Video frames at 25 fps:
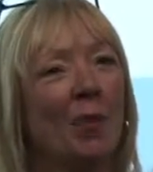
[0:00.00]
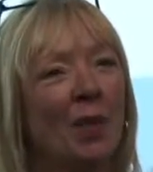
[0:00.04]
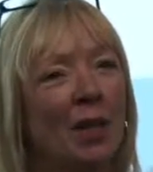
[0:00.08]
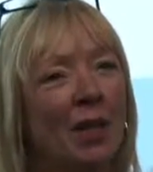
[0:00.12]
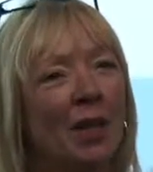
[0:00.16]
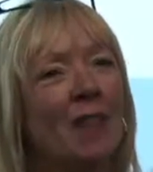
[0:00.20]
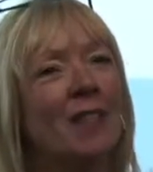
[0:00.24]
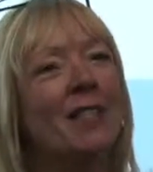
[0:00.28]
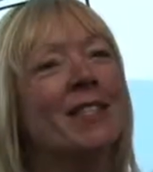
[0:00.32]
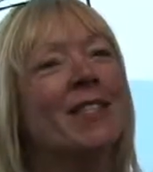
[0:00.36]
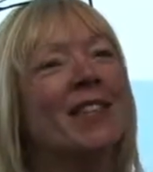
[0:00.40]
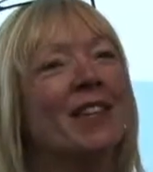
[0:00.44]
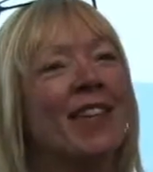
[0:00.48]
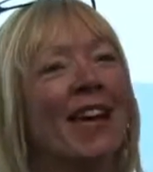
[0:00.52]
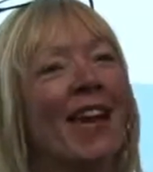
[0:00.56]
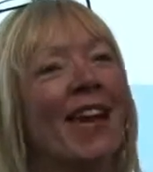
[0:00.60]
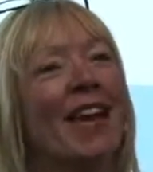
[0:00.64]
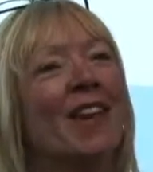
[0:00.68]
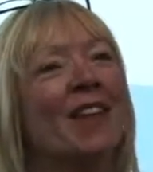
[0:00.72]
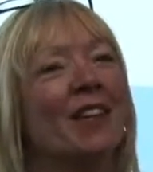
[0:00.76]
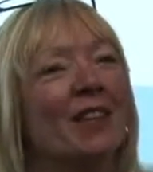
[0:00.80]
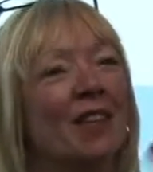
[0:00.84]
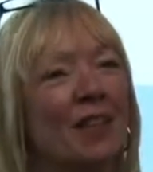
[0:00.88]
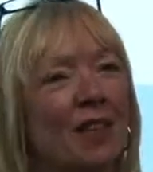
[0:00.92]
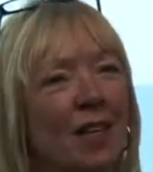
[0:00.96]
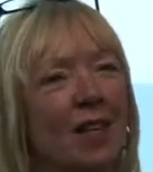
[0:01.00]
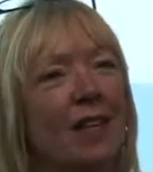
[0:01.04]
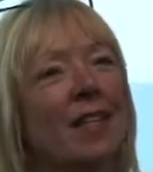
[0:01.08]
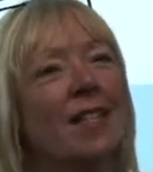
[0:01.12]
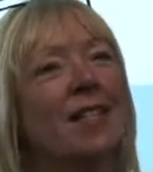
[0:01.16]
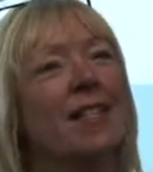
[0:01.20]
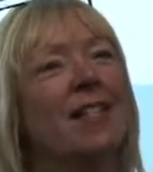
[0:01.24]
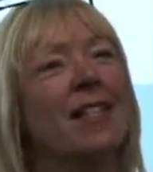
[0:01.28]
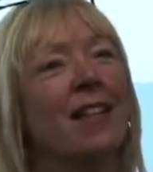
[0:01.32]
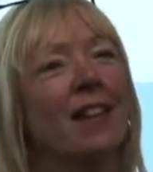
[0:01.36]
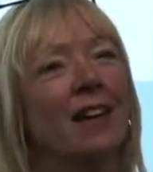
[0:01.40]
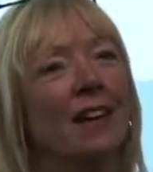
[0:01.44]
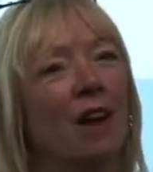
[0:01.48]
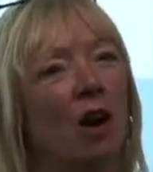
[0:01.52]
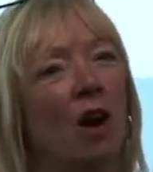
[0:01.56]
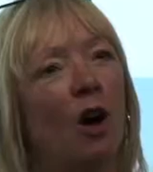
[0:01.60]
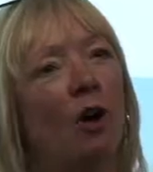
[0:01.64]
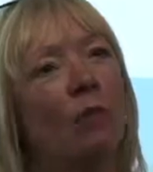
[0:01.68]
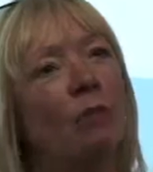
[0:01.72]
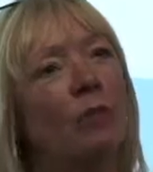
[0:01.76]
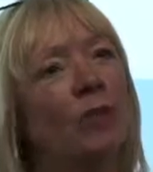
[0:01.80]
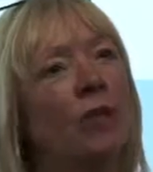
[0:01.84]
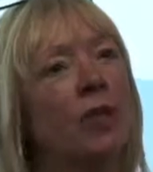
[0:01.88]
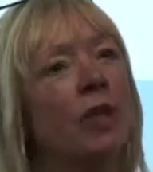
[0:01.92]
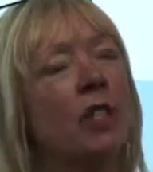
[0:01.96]
we need to get this
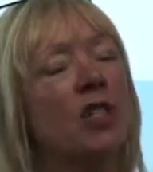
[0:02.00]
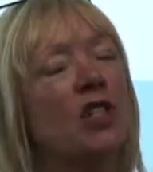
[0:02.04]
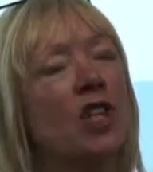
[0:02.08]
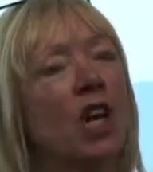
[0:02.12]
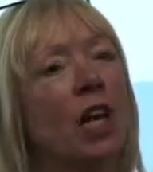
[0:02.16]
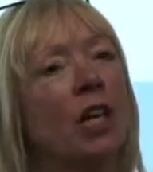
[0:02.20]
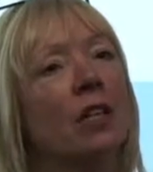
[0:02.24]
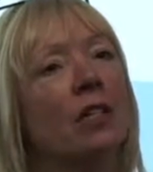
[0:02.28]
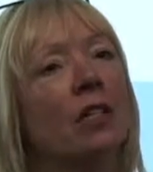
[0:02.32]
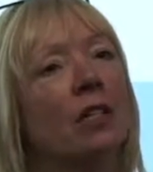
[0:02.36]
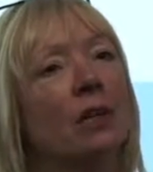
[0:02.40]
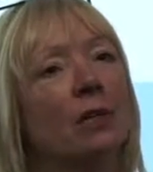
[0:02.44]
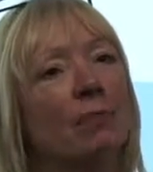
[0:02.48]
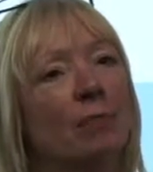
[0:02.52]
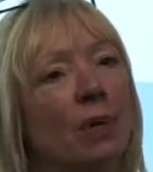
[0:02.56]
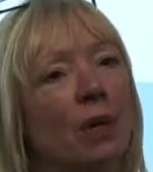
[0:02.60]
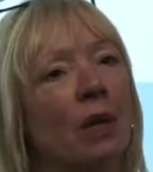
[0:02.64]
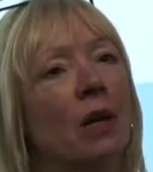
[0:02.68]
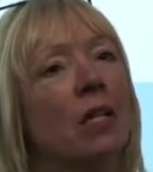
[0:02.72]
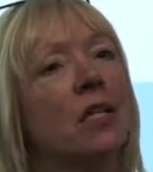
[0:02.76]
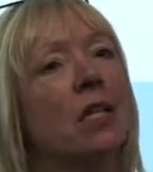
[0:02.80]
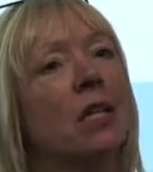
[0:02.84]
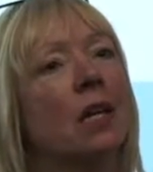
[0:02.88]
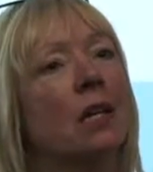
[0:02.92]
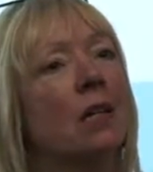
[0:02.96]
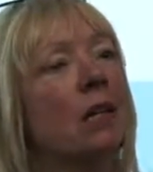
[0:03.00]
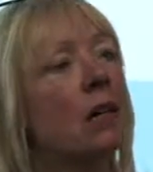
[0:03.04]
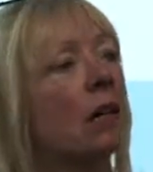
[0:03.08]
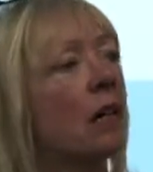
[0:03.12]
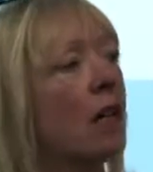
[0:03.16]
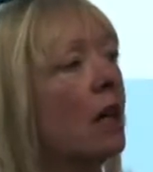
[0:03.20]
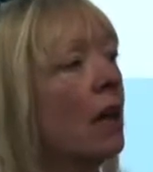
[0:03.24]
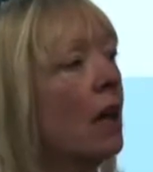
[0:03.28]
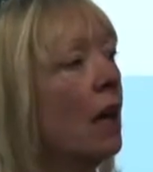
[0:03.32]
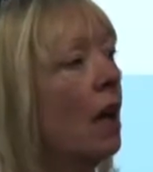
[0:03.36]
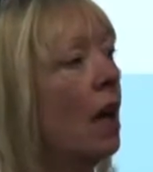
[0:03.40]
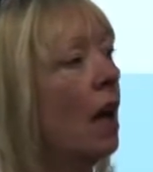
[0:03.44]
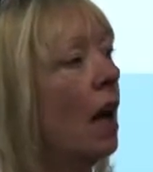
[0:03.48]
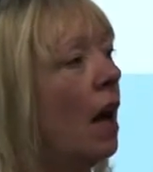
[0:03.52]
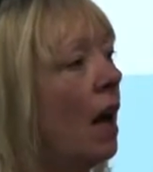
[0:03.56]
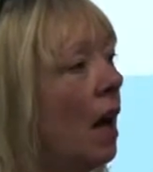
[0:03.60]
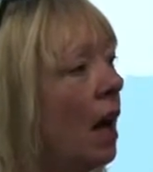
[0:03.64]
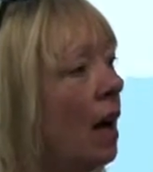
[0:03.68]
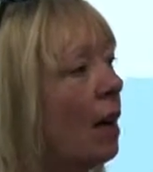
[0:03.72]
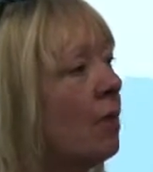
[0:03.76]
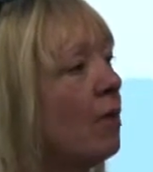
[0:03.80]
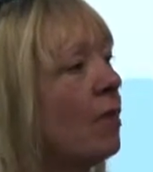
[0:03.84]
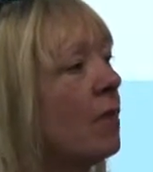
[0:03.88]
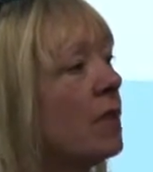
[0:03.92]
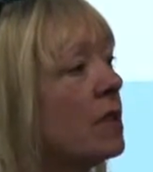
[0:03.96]
up the agenda politically
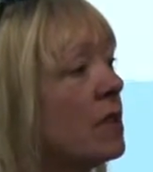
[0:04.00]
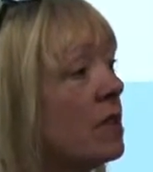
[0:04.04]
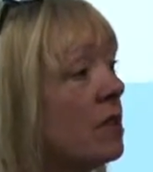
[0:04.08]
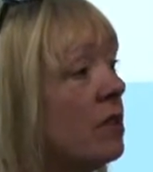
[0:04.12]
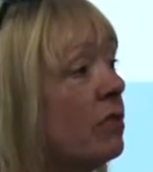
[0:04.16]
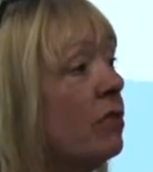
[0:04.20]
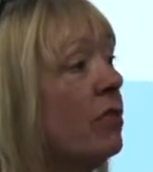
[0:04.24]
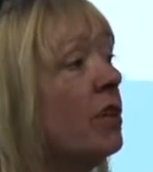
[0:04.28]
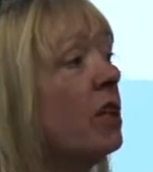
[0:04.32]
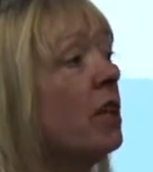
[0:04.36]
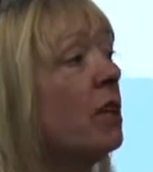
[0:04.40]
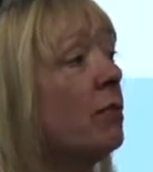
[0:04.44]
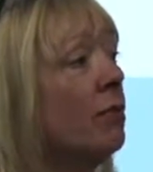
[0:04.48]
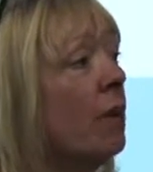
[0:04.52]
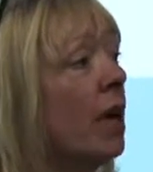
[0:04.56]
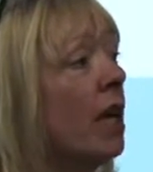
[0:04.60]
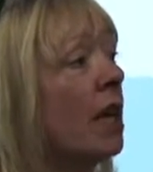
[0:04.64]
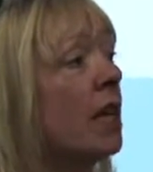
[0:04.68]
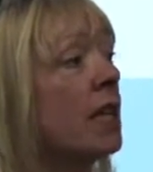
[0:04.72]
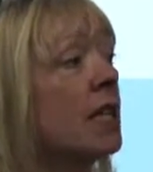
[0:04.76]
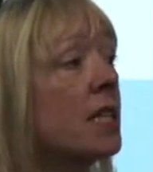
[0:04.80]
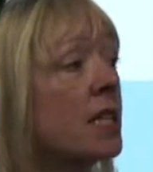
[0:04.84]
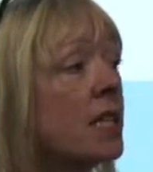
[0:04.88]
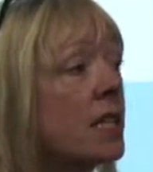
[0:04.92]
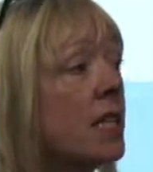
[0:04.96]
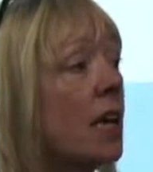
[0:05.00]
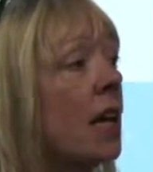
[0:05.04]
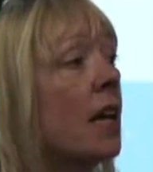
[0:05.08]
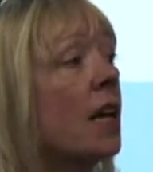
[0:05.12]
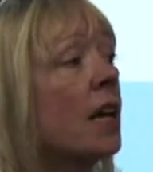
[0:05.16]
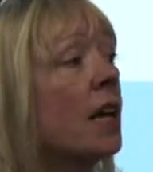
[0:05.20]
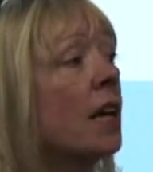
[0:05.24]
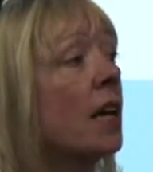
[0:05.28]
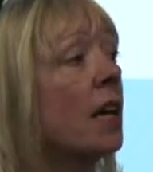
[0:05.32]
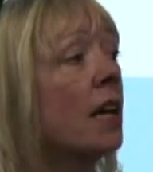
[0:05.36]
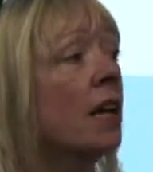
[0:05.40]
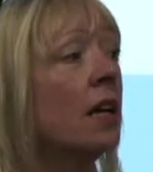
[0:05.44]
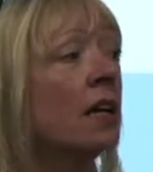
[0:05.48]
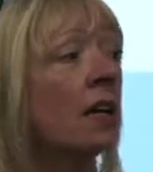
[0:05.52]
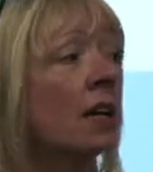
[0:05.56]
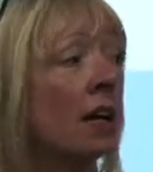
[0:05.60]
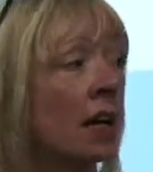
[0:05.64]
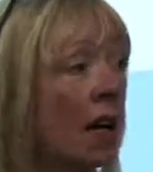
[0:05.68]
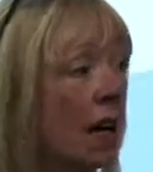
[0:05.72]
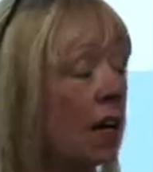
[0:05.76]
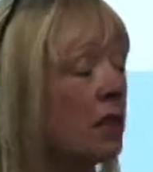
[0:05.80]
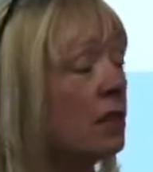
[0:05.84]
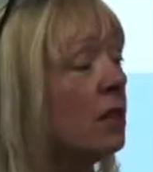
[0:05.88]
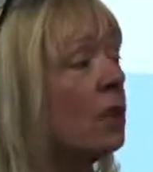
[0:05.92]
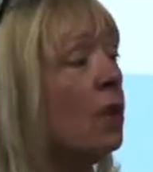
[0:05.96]
to really make it stick
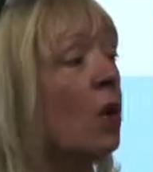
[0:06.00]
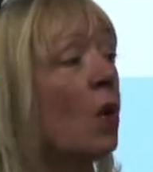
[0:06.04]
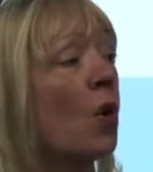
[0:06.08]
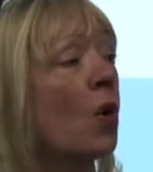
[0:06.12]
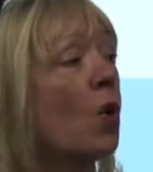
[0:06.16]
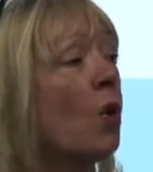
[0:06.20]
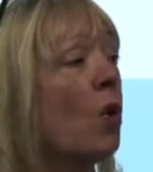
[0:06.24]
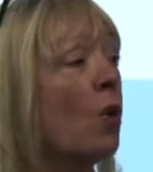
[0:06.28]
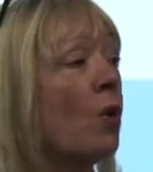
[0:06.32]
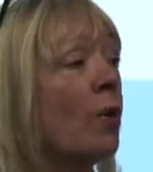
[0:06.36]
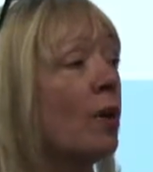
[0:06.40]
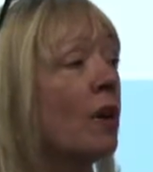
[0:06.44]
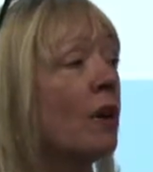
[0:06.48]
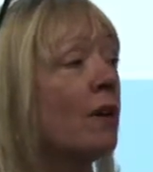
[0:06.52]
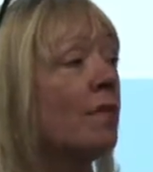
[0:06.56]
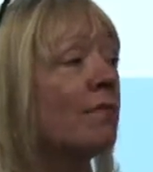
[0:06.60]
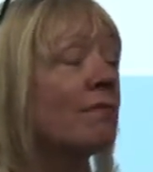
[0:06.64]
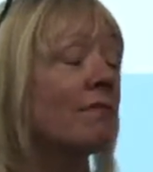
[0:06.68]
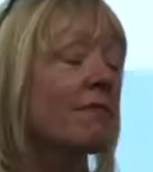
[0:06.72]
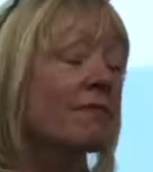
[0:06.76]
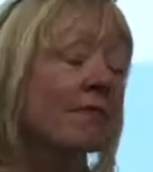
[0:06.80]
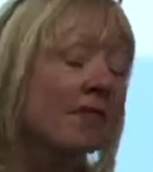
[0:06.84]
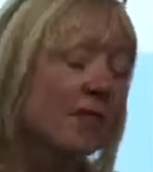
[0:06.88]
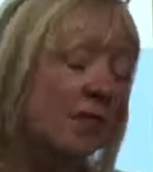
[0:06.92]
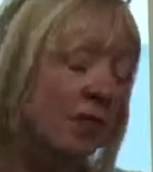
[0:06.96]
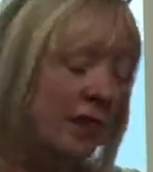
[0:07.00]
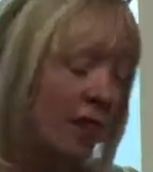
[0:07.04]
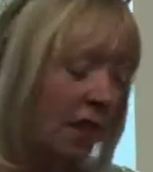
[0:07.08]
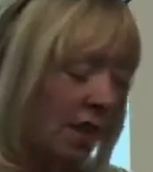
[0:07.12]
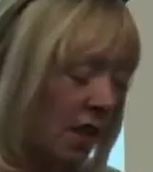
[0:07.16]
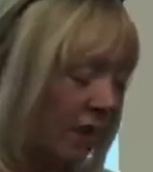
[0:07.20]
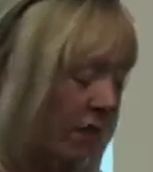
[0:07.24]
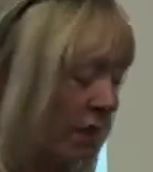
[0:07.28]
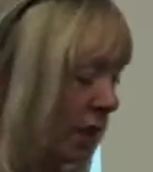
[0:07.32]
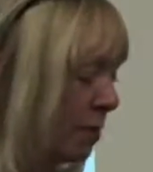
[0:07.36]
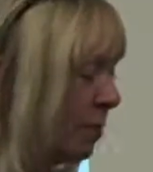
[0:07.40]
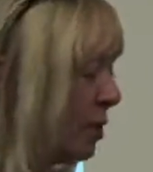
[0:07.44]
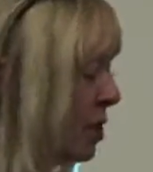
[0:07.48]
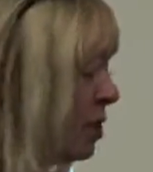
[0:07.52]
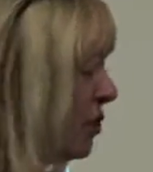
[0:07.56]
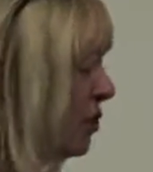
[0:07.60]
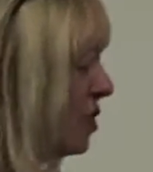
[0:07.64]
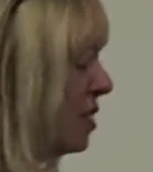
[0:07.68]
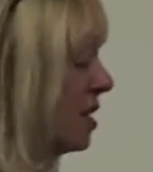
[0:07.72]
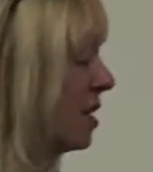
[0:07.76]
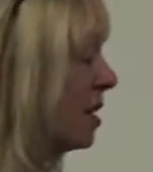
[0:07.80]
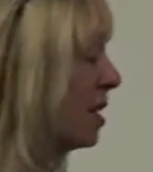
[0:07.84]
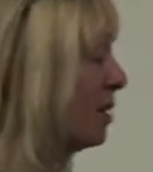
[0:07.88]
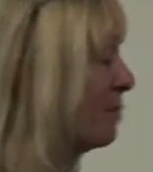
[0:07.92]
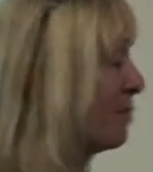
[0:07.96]
and not go away. So thank you very much for your